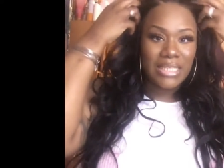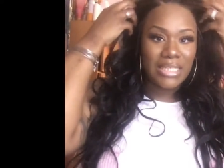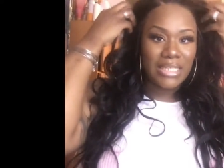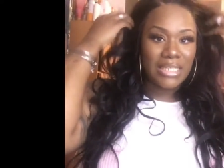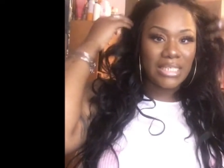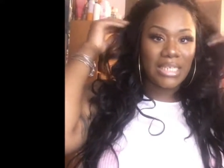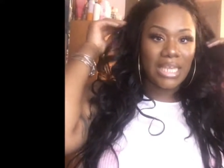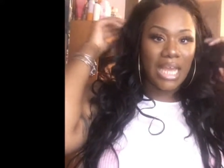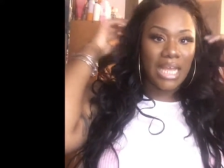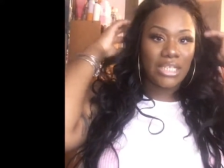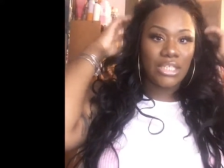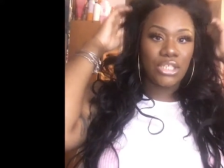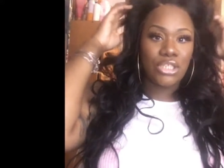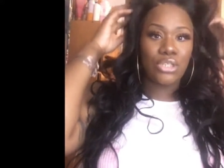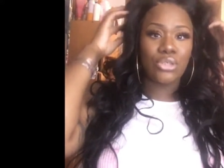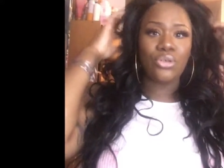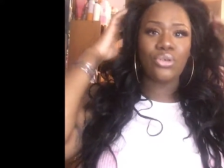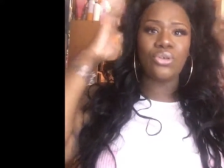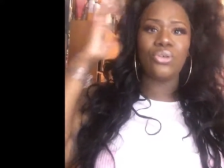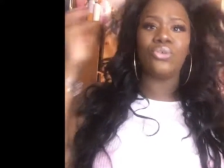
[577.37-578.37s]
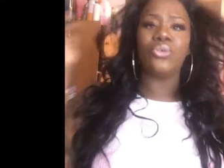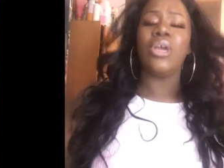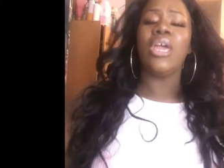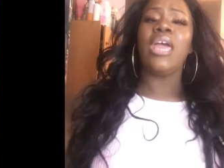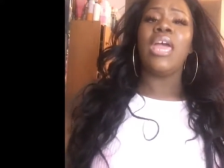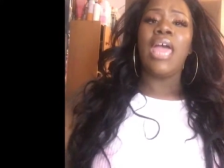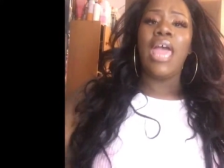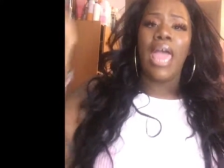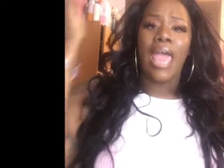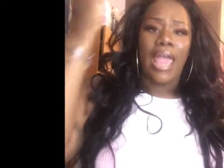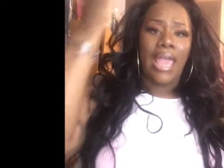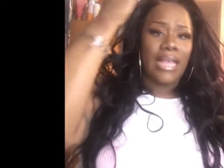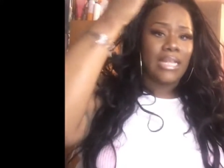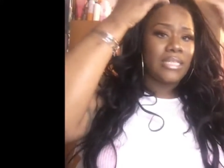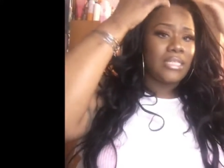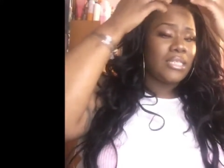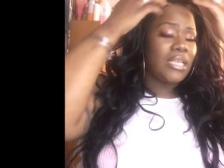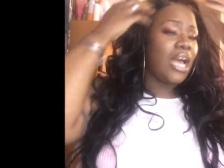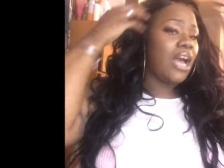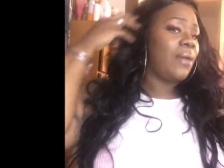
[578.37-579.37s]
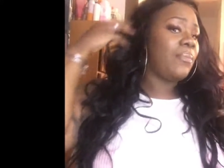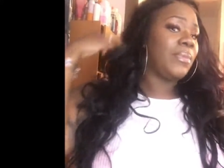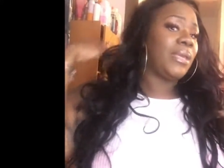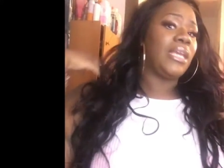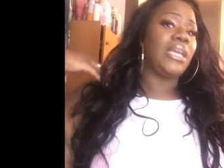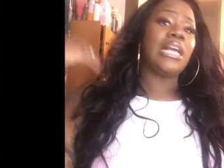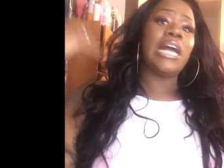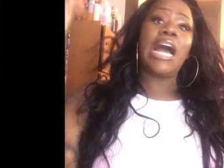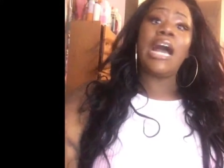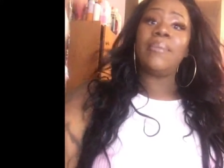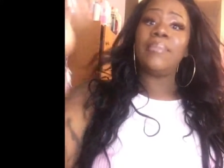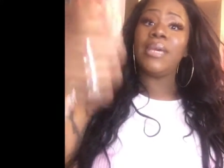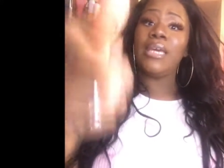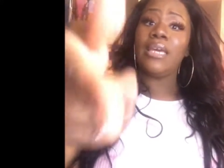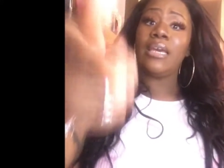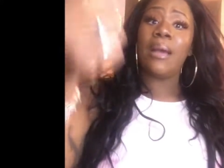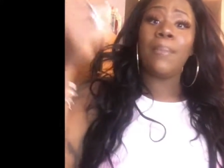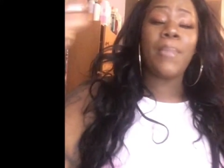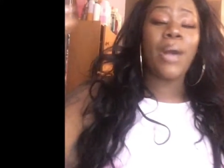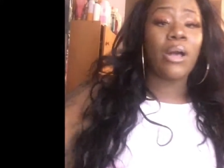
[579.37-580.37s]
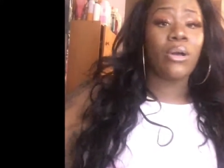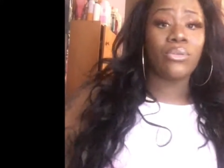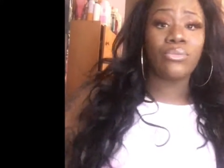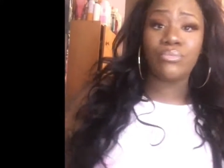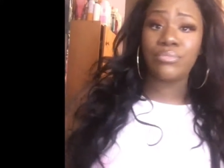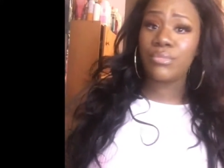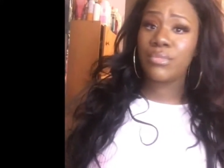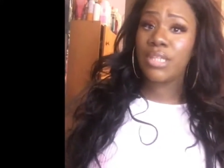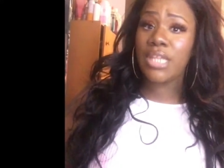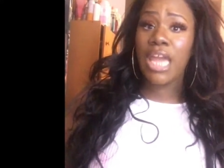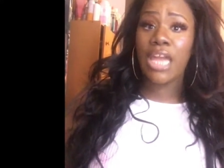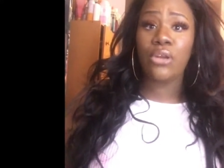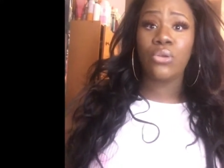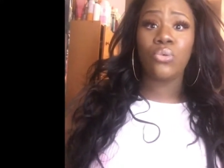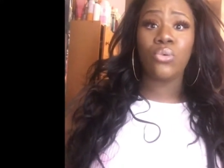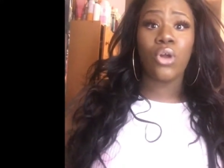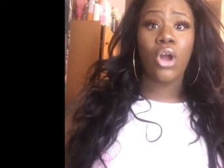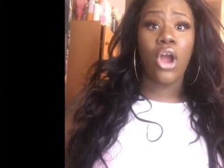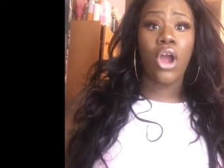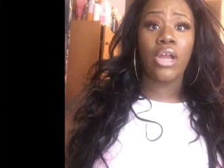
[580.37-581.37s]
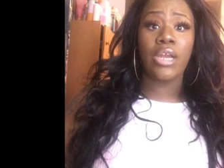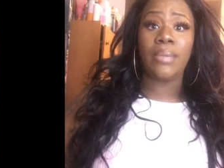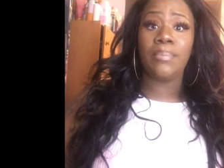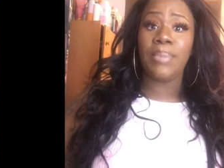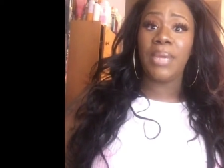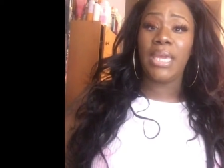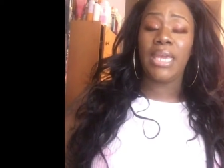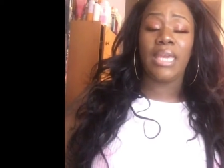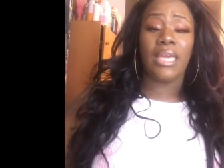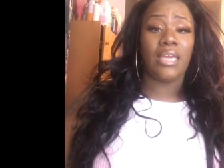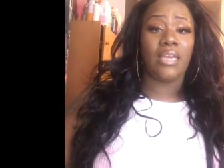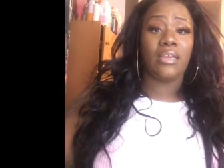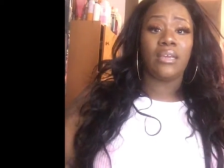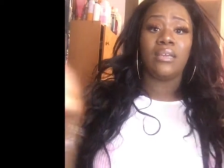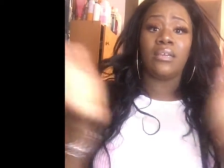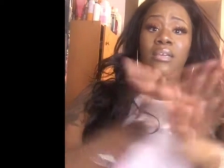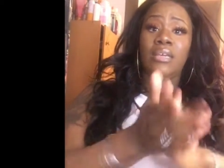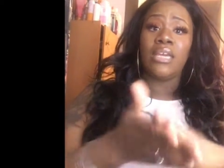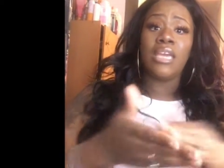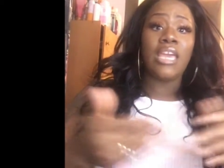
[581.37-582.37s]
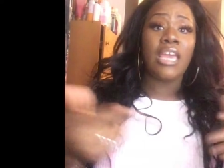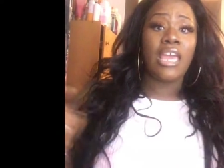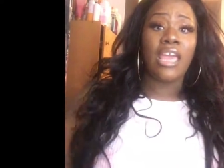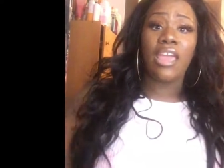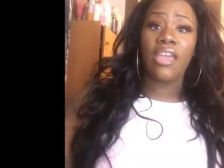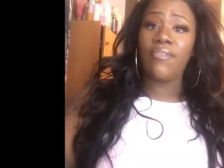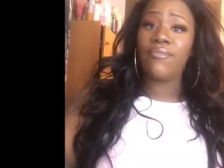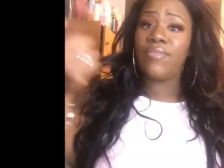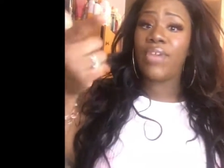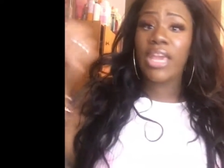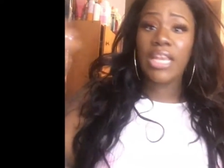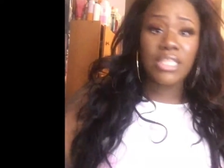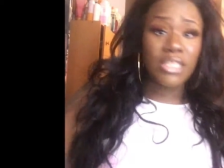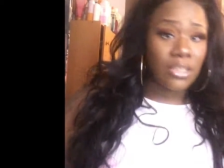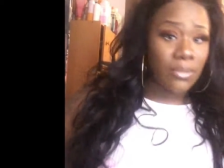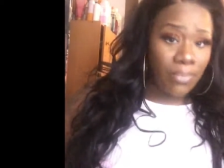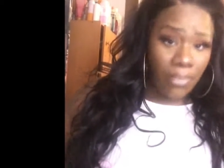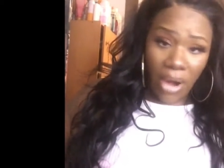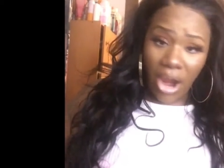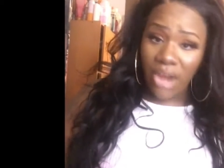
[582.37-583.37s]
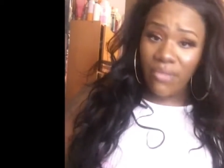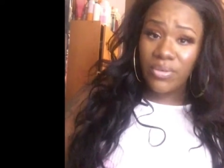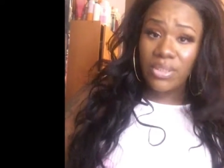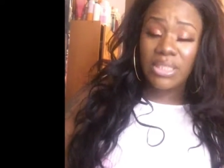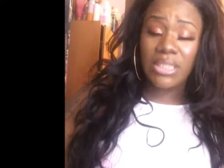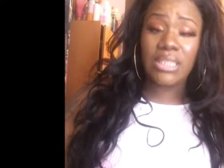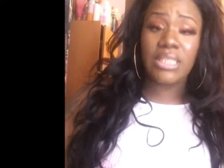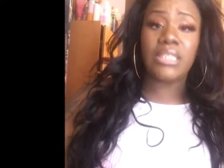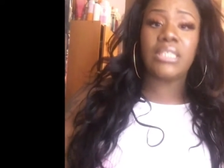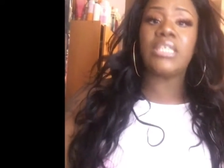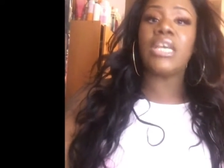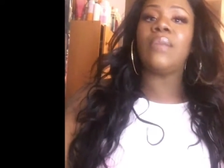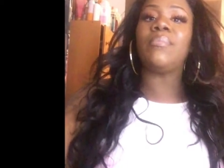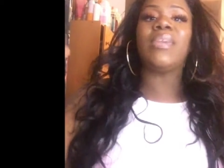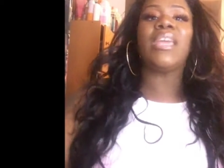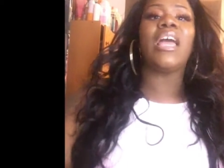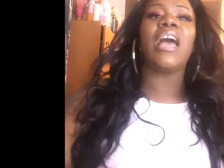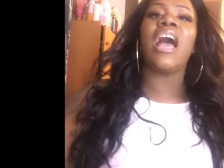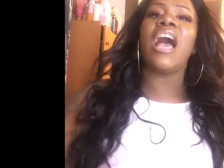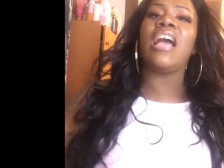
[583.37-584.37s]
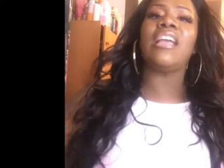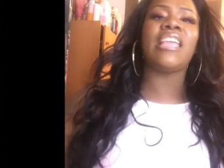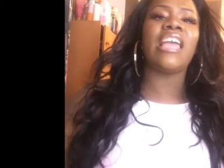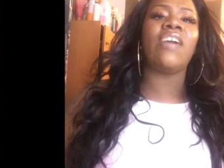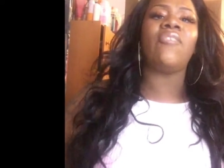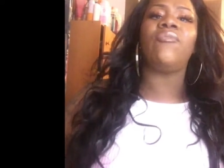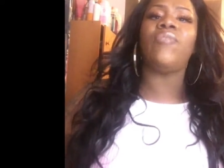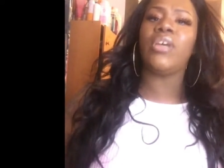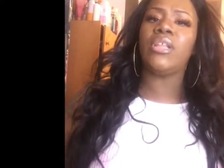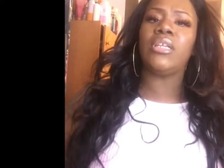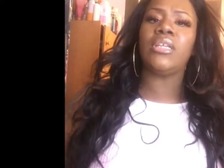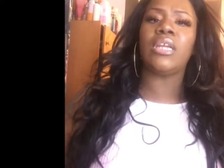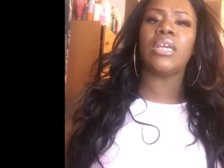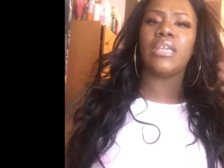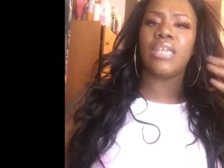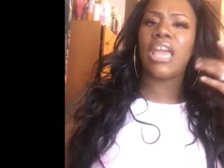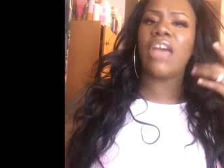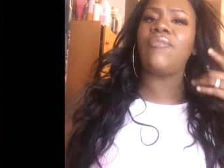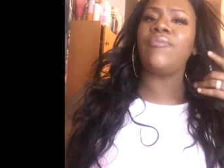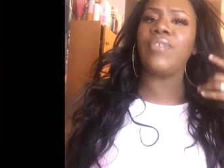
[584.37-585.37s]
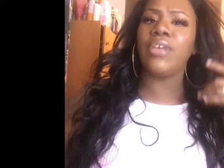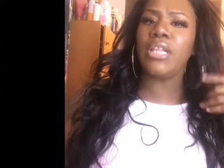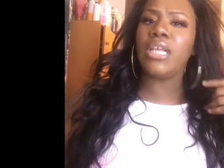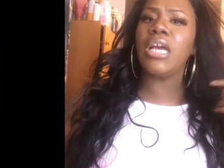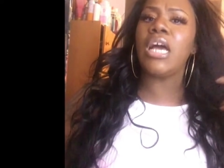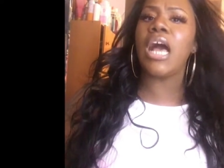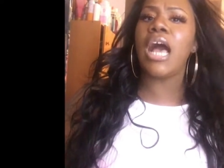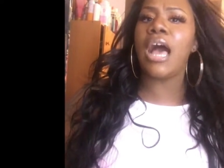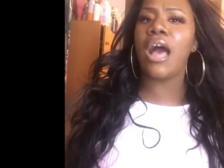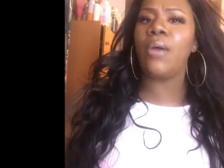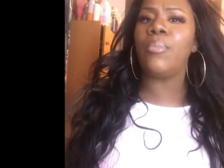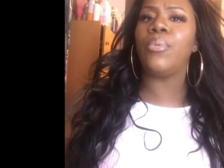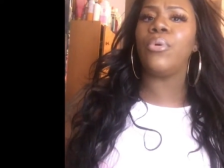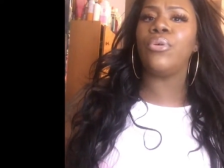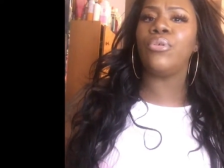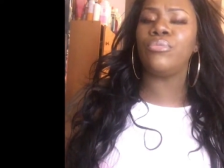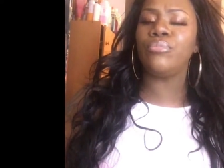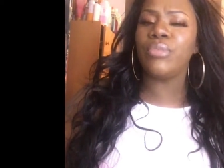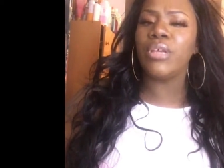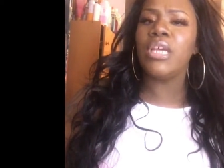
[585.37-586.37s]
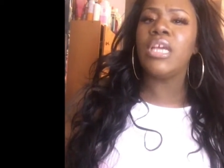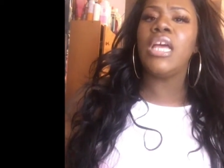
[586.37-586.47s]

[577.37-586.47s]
See y'all soon. And tell me, comment about that new Carly B, Invasion Privacy. Tell me how y'all feeling it. Y'all feeling her album?